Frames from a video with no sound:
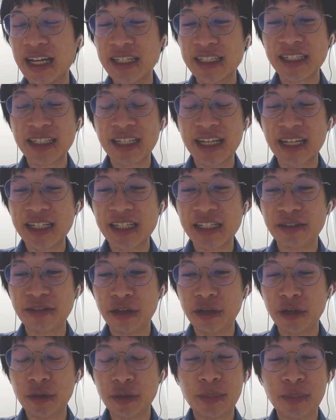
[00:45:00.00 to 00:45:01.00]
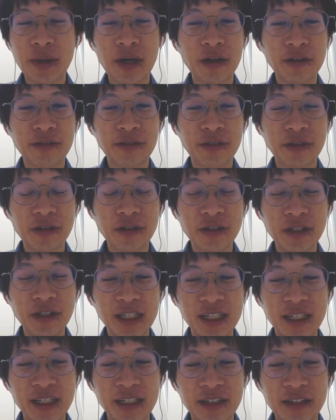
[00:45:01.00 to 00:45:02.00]
yeah, I think that is very powerful
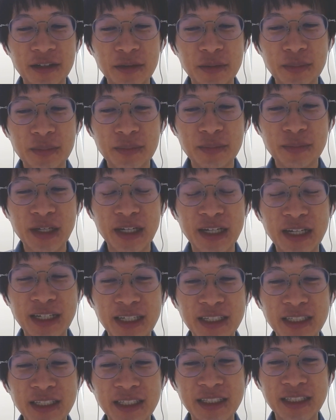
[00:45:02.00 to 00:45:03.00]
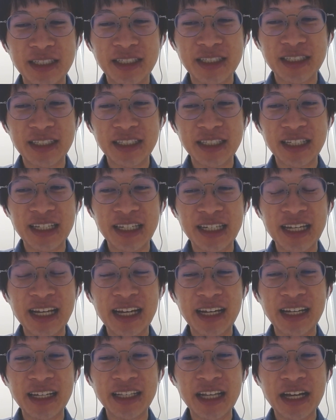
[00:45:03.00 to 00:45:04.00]
because
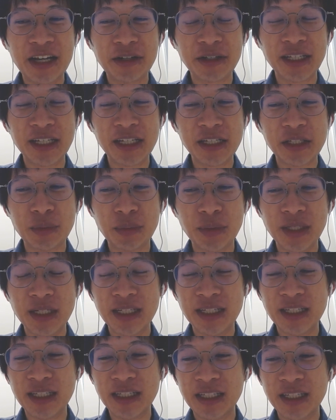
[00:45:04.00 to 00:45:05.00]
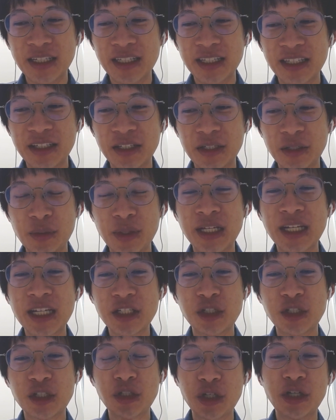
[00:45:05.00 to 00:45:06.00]
nowadays we
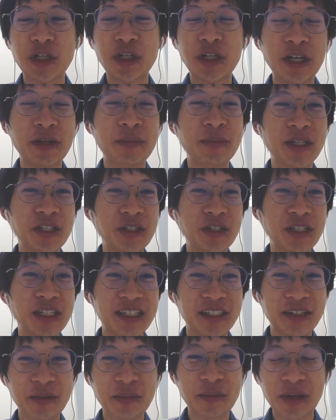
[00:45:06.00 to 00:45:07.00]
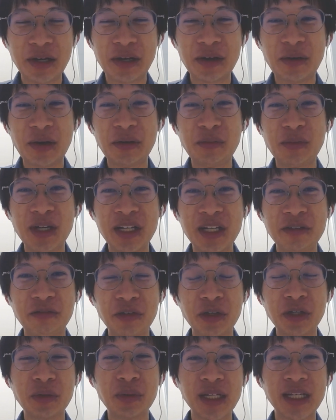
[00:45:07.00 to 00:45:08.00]
can share images. What
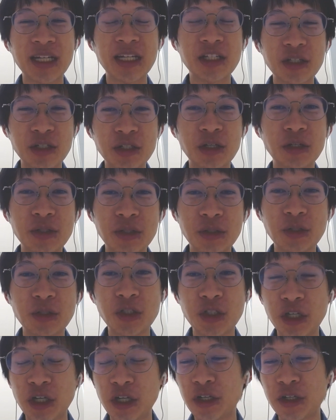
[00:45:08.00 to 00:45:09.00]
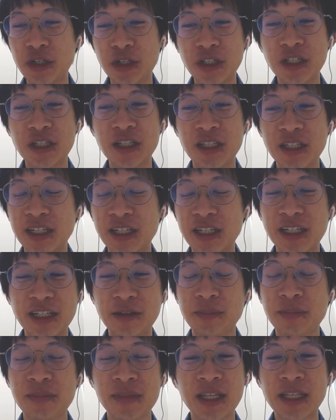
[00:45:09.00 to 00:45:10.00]
if we can also share
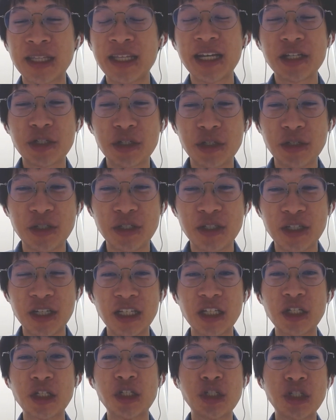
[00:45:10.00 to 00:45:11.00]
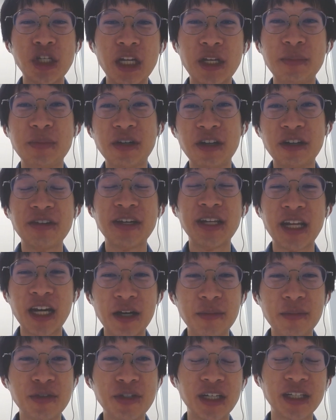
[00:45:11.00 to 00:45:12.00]
the textures, the shape of an
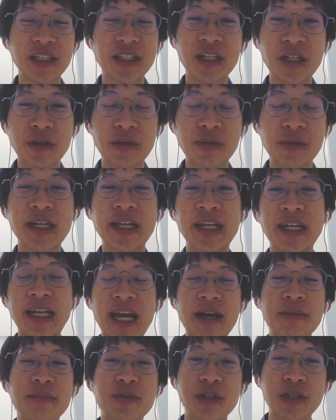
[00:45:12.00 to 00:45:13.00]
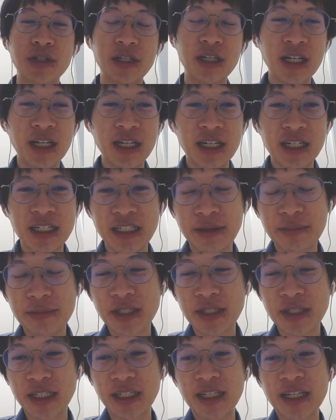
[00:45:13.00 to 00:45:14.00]
object? We can capture
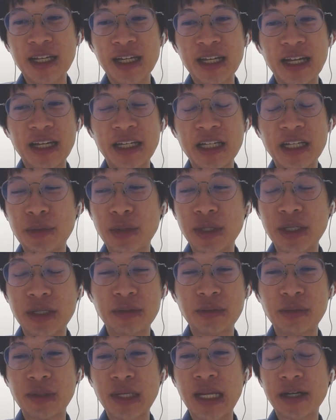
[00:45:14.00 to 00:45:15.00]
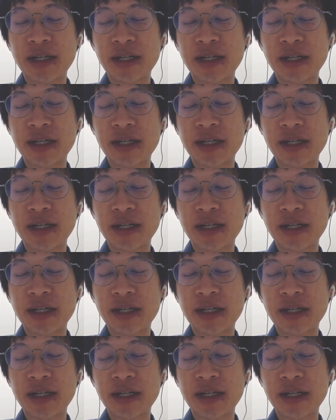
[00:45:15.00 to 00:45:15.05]
something, and then we